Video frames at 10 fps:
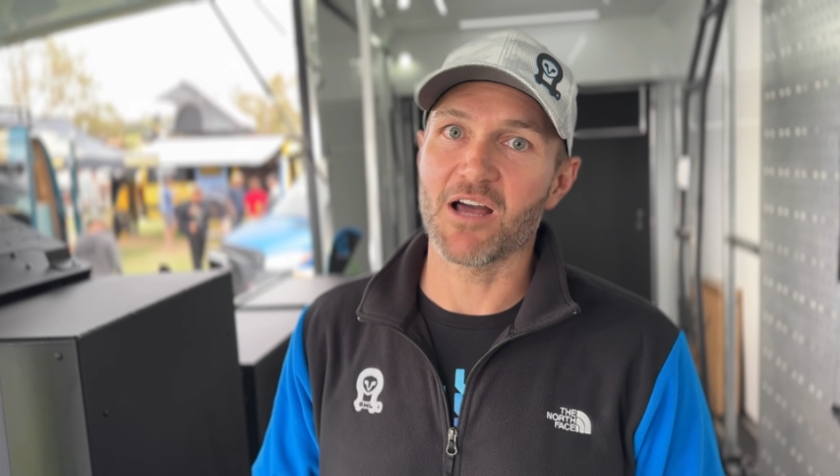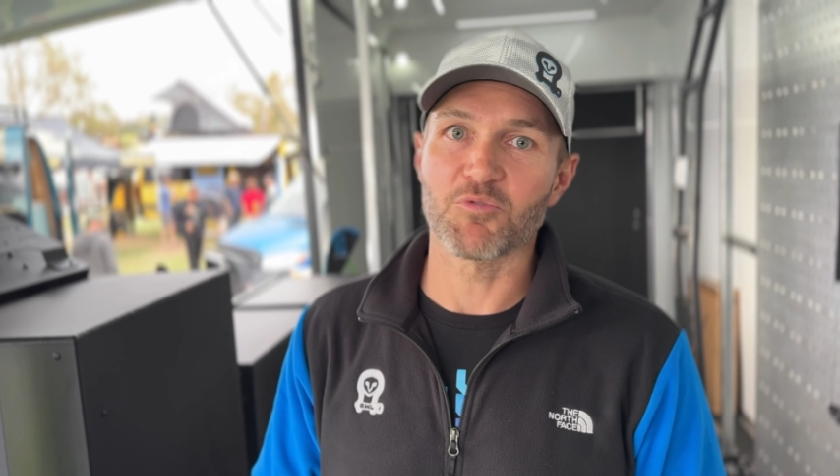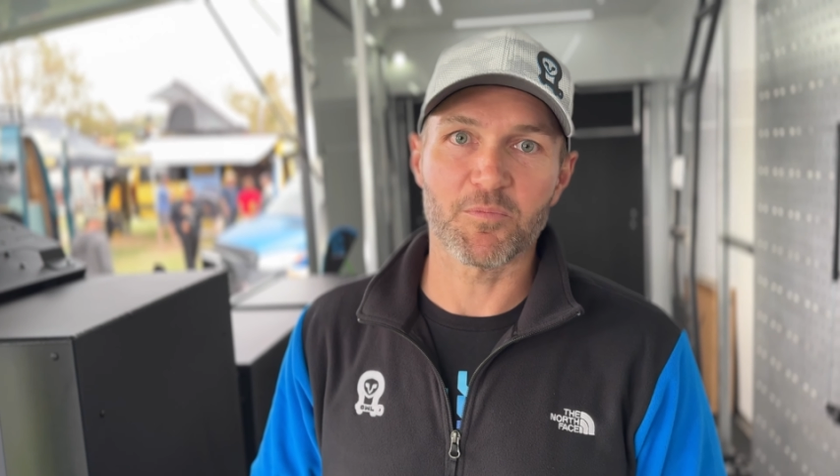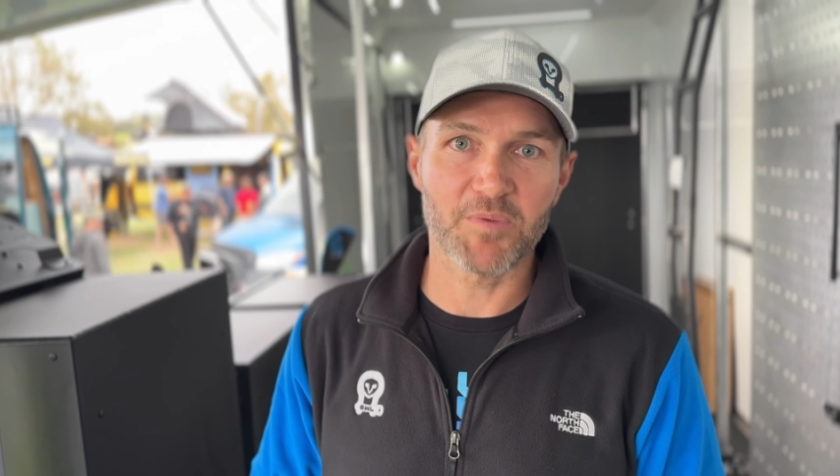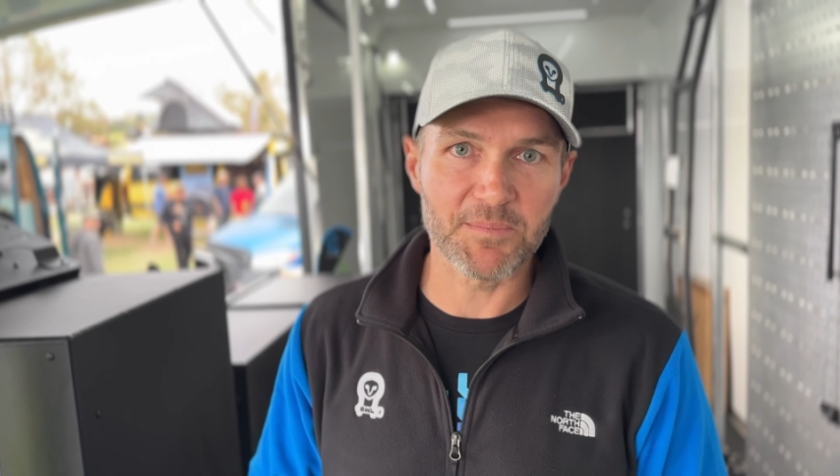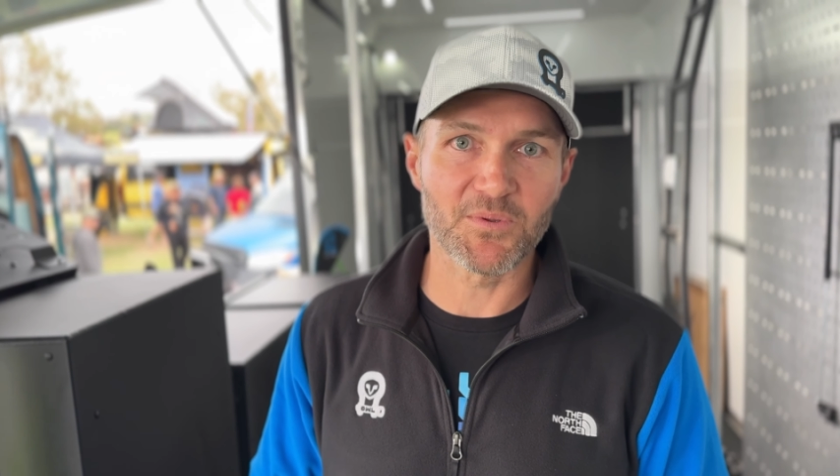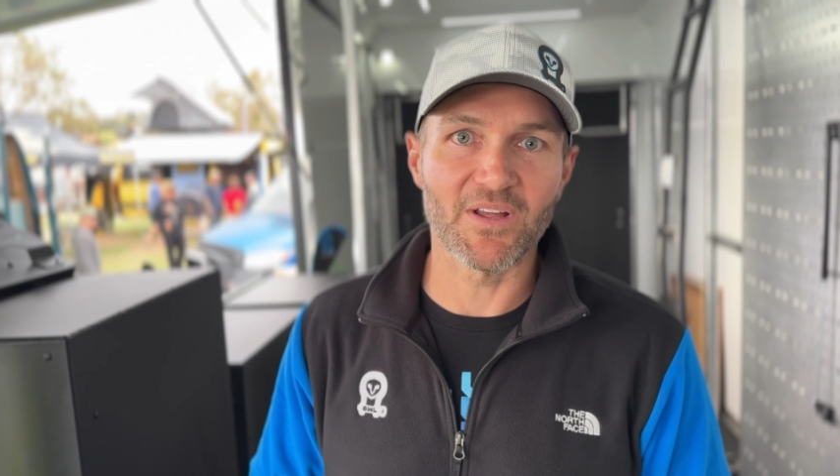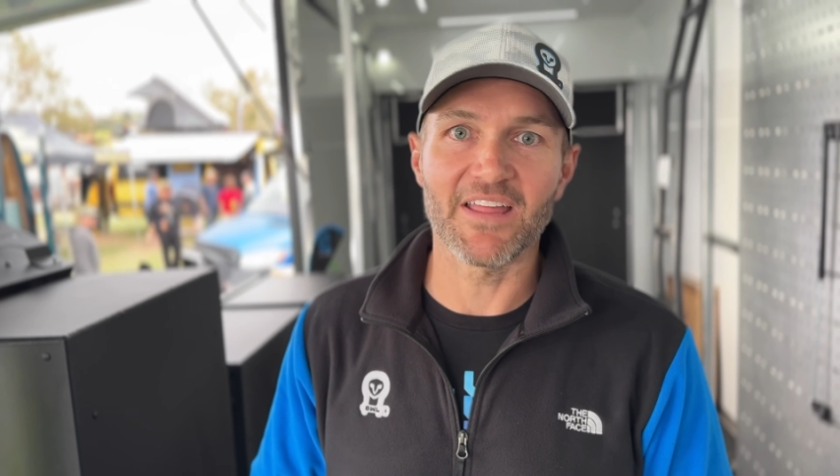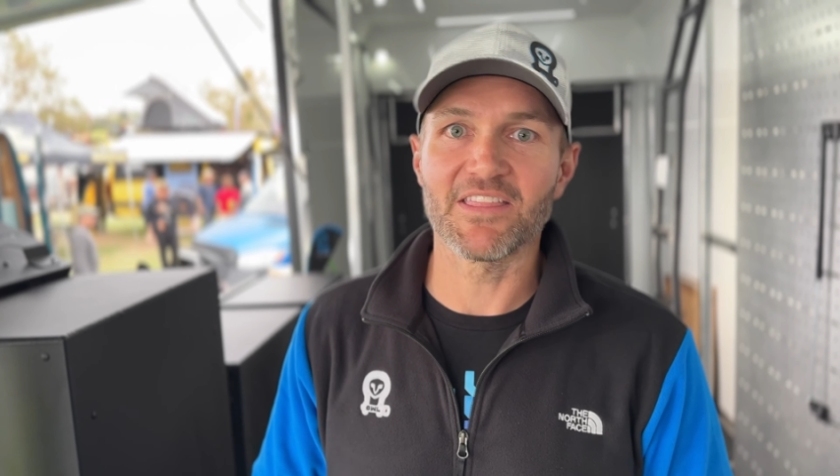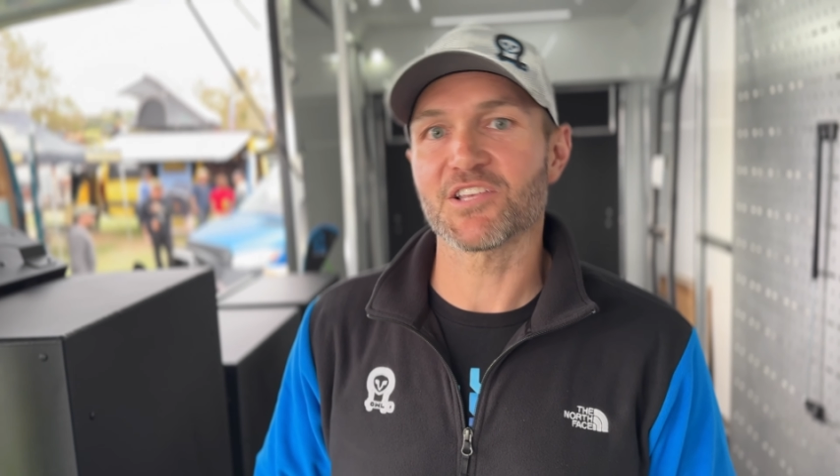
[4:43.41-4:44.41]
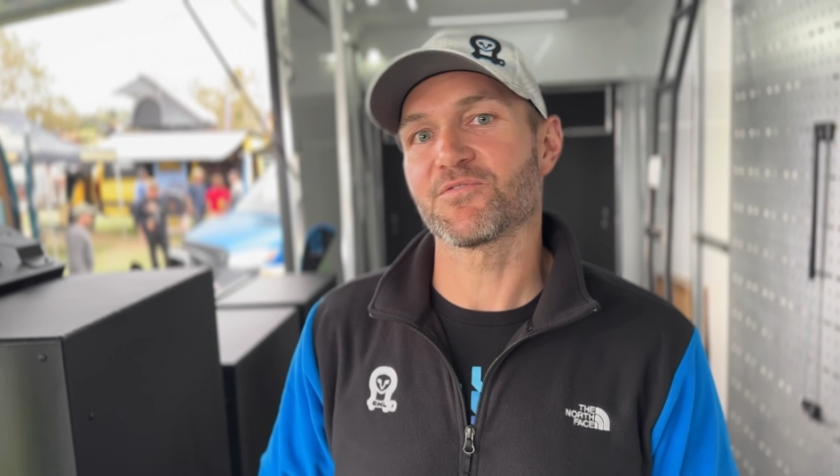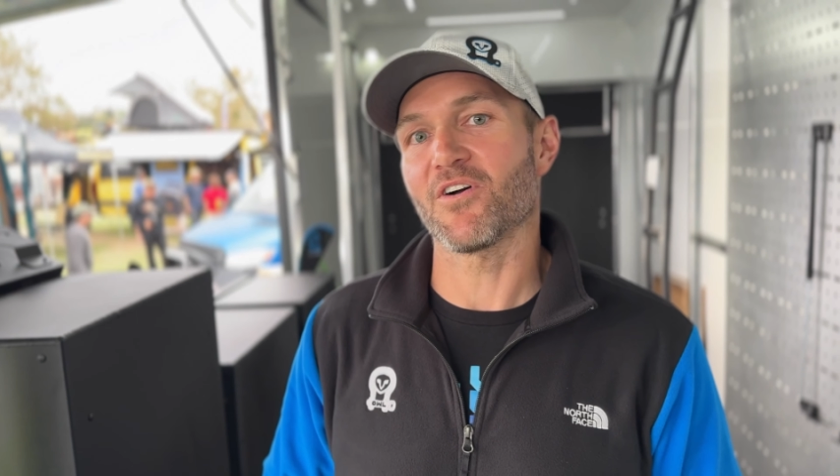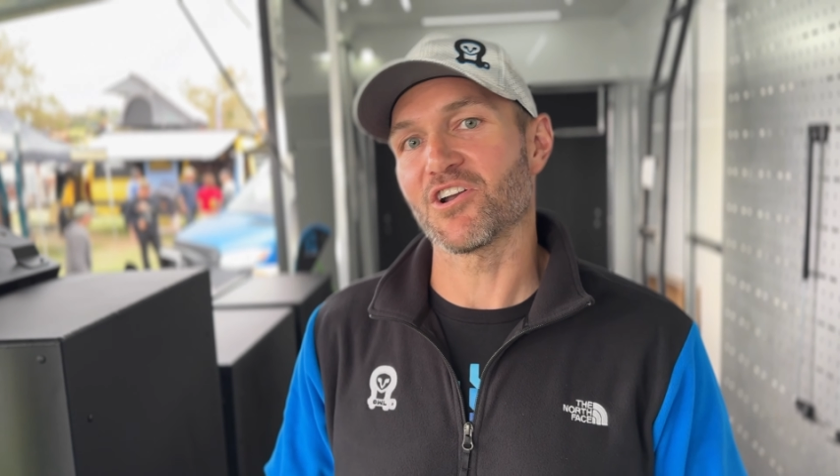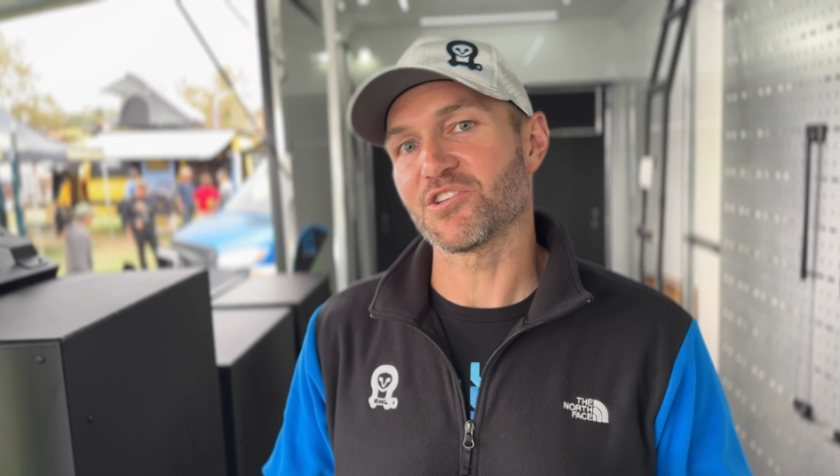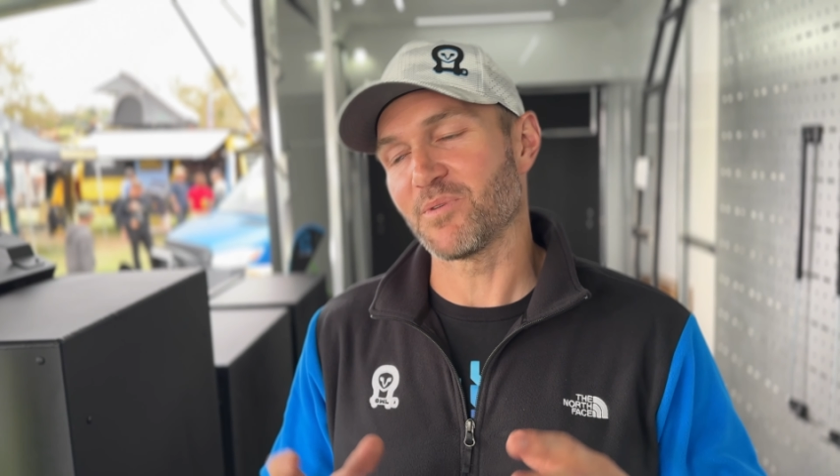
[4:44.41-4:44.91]
more people. And thus far,
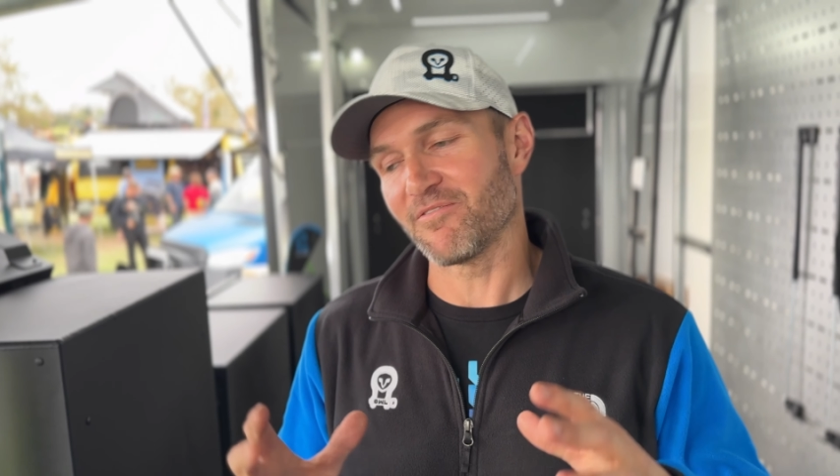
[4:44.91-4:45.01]
it has been